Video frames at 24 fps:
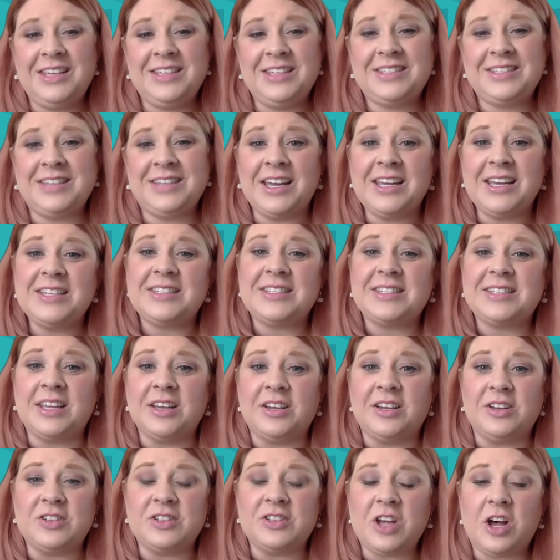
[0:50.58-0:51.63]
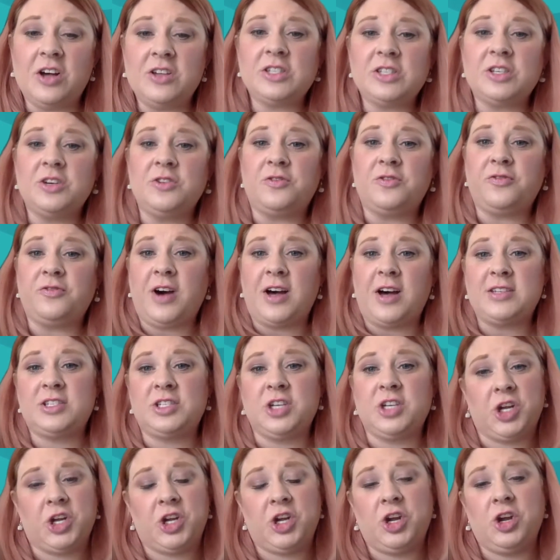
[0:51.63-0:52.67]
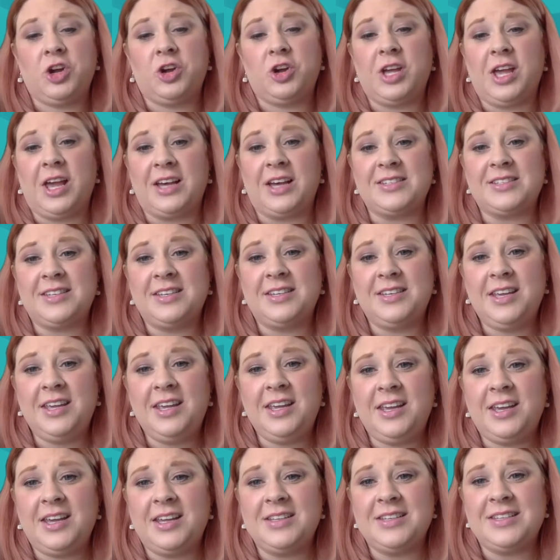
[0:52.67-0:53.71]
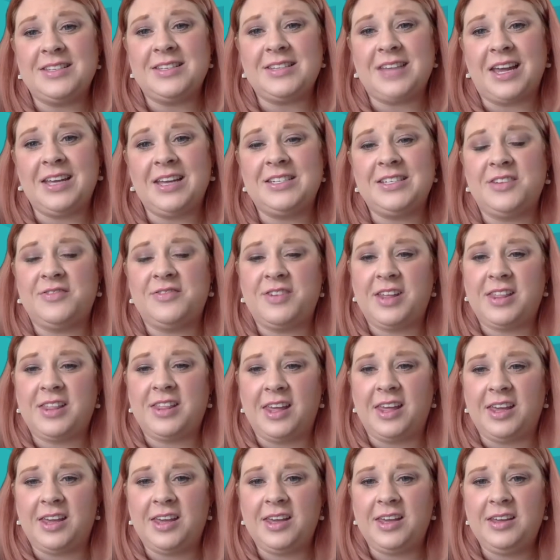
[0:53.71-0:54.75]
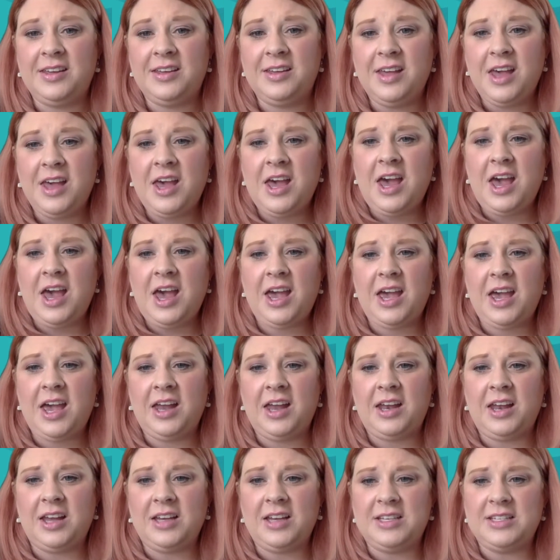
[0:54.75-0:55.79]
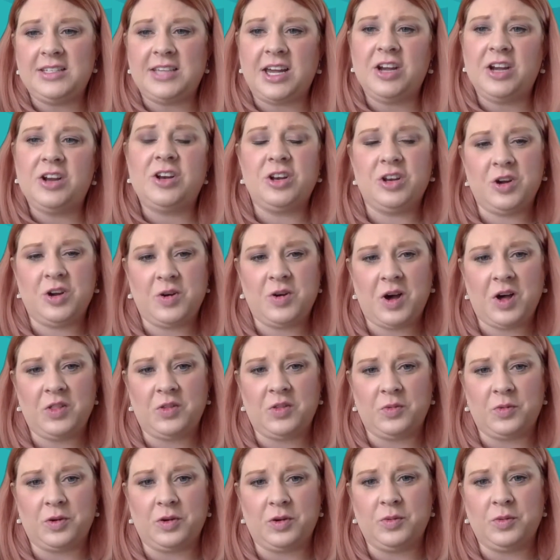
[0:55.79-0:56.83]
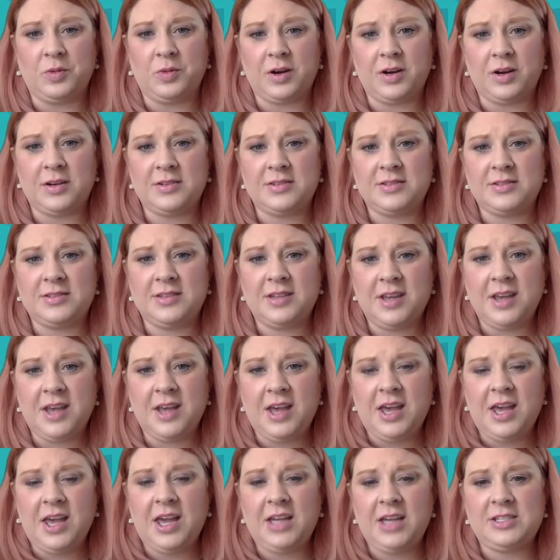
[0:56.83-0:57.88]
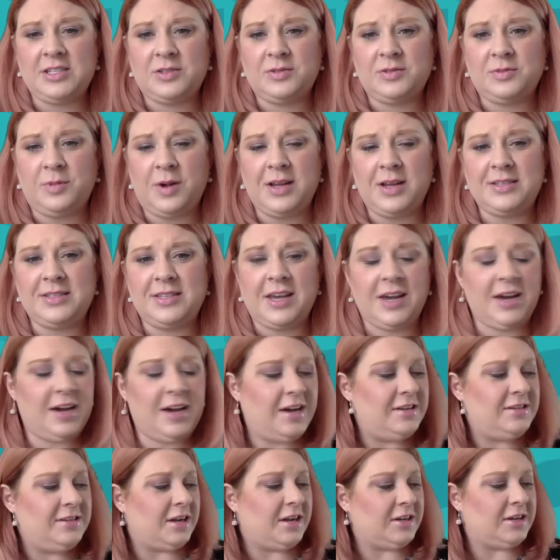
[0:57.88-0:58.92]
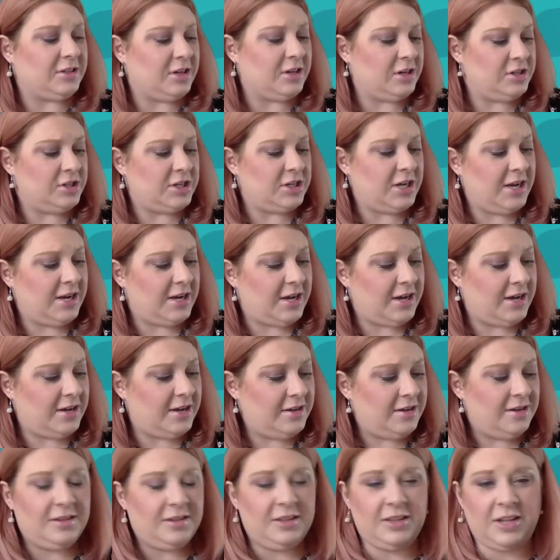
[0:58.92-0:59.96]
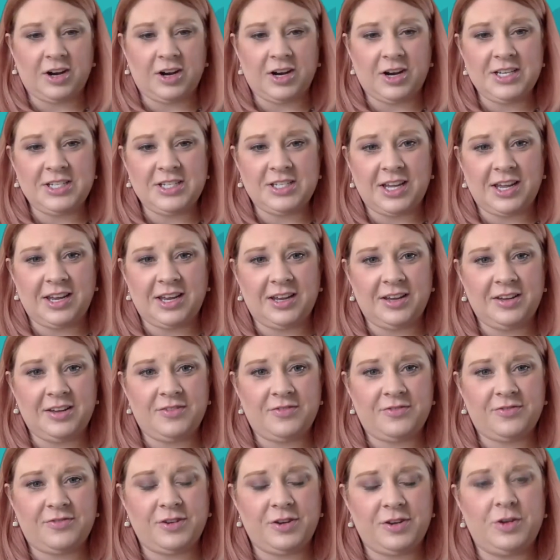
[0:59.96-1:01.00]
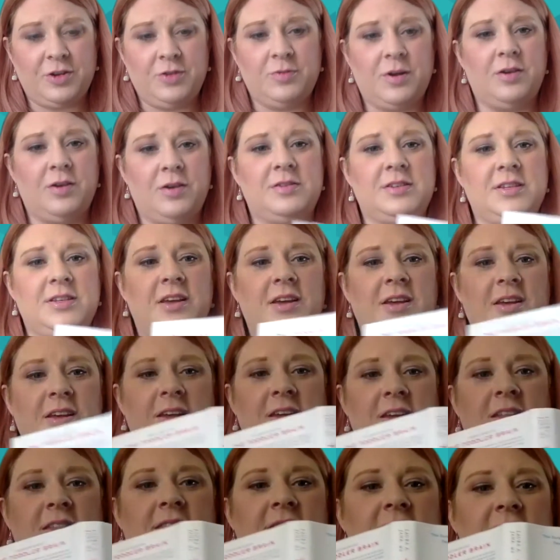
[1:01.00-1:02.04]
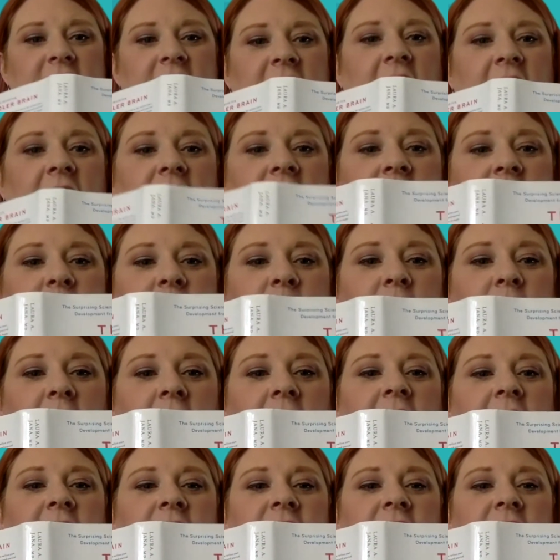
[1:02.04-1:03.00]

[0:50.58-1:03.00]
science skills also foster curiosity and scientific thinking and a desire to know how the world works. It's what Laura Jana, who wrote The Toddler Brain,